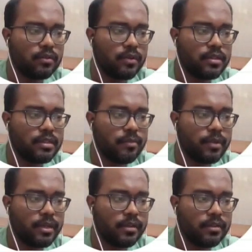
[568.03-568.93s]
what's
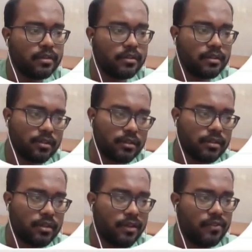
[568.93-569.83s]
happening.
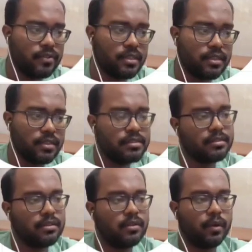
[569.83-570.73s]
Have you seen
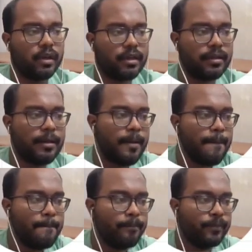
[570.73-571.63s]
this? Okay.
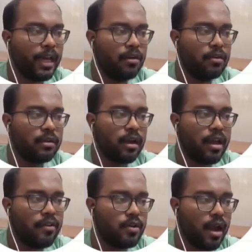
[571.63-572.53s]
Now
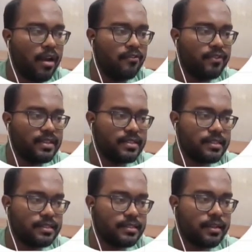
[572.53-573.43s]
I want to unfreeze
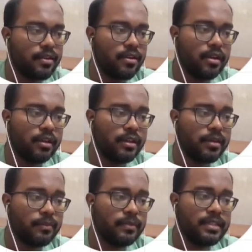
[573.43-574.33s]
this.
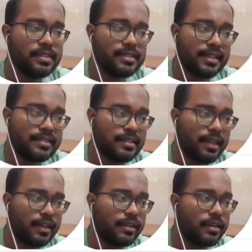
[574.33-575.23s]
Keep this cell
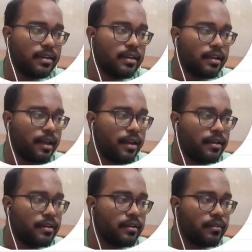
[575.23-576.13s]
selected
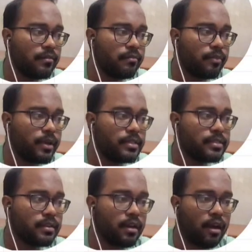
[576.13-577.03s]
and
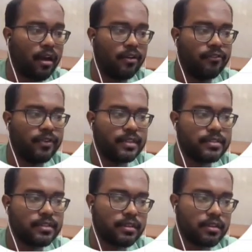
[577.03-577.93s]
press
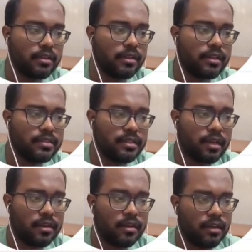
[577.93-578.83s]
unfreeze. It's
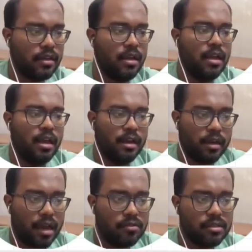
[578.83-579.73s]
done.
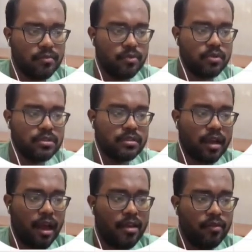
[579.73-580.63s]
Now suppose
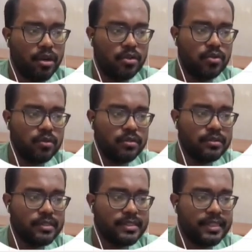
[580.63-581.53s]
I want to
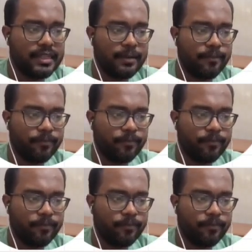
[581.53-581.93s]
see